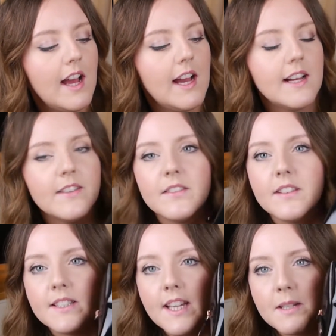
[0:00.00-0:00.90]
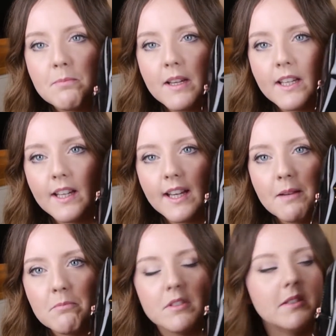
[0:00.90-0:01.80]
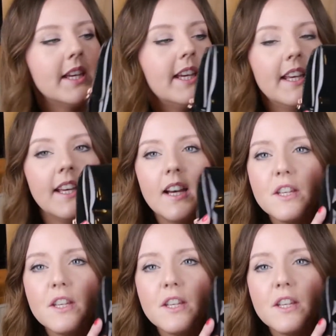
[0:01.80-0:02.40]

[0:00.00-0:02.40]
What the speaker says: and the Ted Baker emblem here,